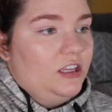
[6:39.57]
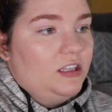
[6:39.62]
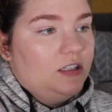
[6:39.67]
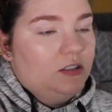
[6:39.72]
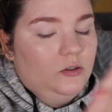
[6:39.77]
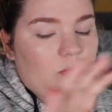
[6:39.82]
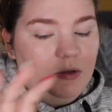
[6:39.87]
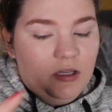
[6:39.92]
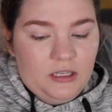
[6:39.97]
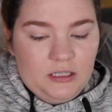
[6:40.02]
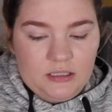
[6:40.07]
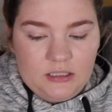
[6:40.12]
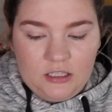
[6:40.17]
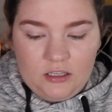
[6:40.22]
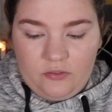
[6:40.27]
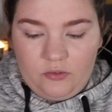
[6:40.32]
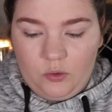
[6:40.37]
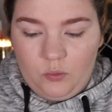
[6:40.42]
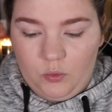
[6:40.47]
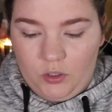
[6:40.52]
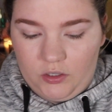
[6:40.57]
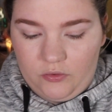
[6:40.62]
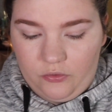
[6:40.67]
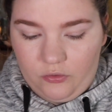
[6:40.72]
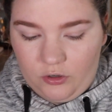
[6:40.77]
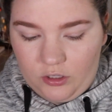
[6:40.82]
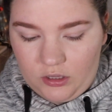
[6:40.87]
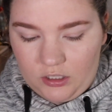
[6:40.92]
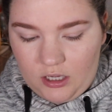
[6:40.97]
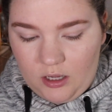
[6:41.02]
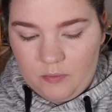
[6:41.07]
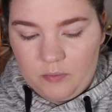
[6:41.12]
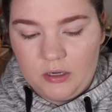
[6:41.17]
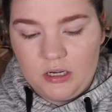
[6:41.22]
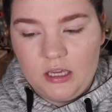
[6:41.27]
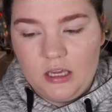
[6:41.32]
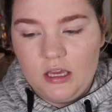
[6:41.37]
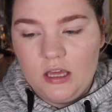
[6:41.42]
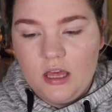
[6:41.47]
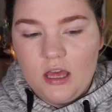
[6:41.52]
like this would be easy if you work for the
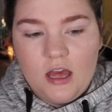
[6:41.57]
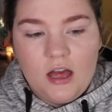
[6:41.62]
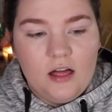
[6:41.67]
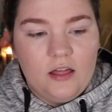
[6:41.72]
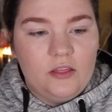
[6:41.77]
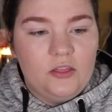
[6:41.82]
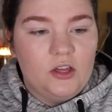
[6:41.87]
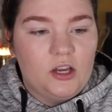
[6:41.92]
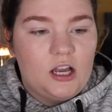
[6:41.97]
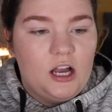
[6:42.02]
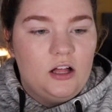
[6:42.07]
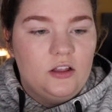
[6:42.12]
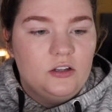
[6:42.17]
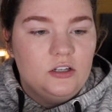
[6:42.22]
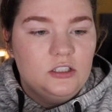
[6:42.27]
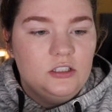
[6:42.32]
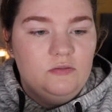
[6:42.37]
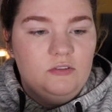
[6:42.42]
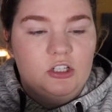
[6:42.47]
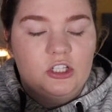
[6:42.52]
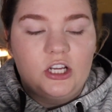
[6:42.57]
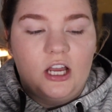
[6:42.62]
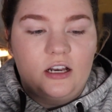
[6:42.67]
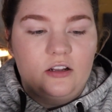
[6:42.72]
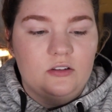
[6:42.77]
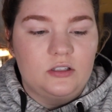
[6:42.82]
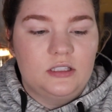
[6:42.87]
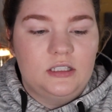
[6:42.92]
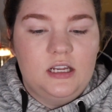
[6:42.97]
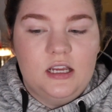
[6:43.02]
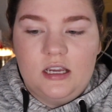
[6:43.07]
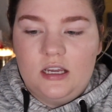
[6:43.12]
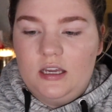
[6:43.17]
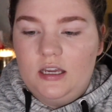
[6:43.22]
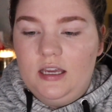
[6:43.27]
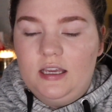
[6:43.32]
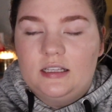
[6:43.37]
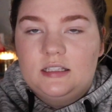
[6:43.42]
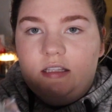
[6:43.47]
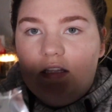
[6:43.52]
company. The colors of the shadow stick
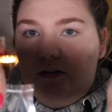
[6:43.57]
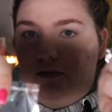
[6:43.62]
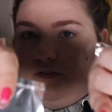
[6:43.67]
is the